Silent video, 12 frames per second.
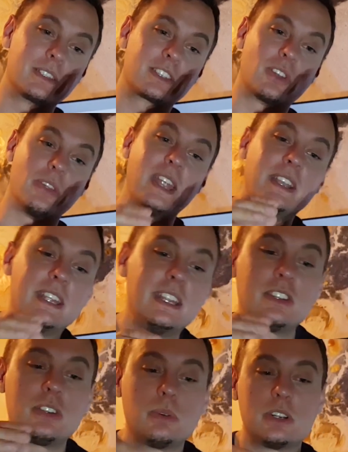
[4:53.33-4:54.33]
So they
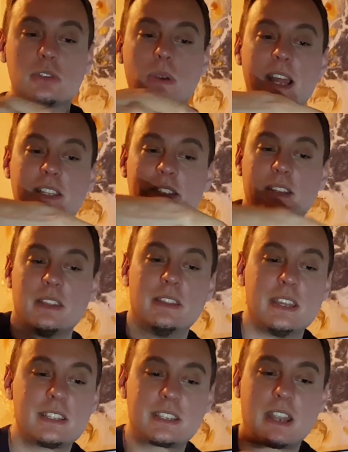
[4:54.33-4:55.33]
need to address
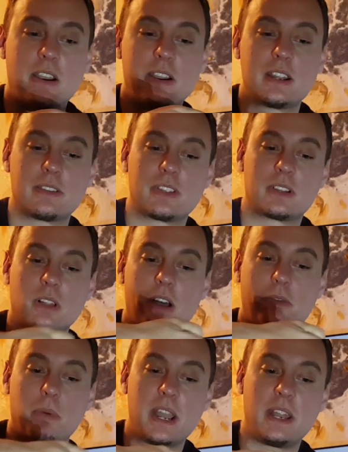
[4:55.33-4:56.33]
this area of the
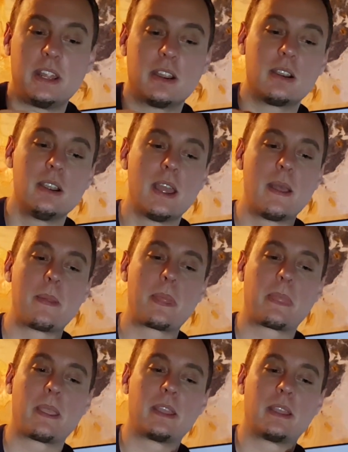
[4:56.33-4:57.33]
glove right here
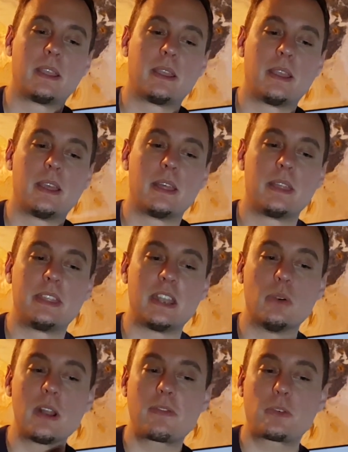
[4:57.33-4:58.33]

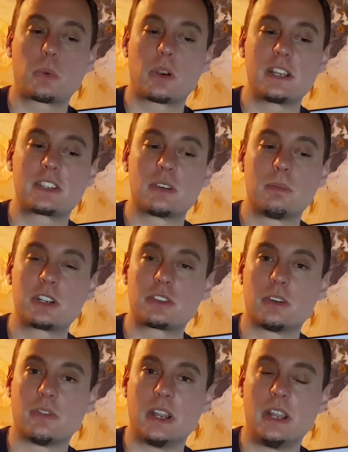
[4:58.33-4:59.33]
They don't have to worry so
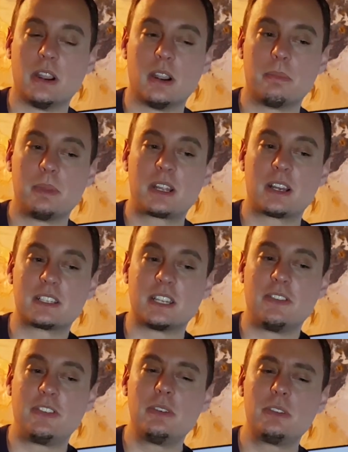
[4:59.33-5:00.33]
much over here, because
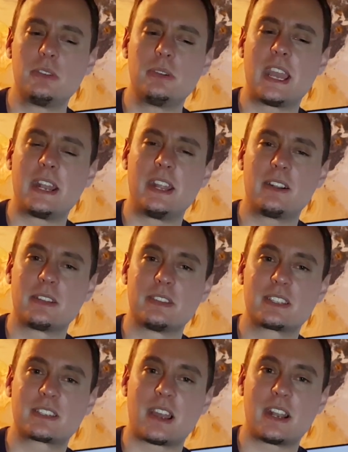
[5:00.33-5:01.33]
if you do get hit
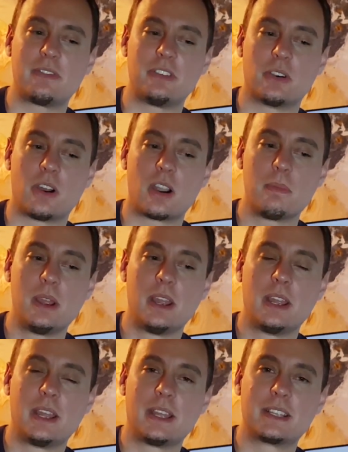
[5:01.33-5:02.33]
on this side of your arm,
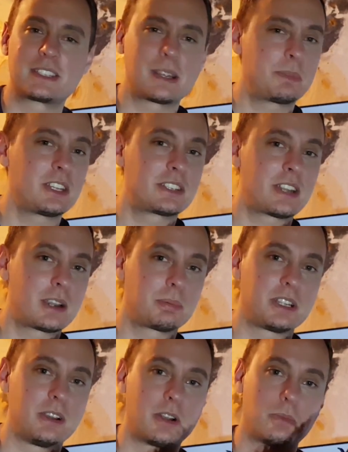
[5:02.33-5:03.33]
something's
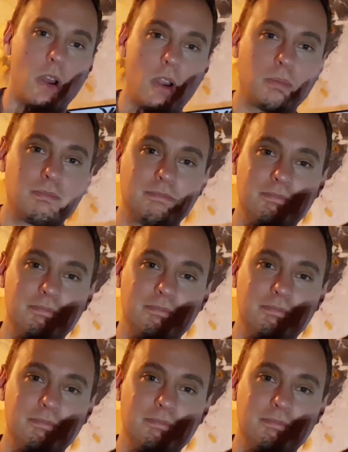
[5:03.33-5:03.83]
terribly gone wrong.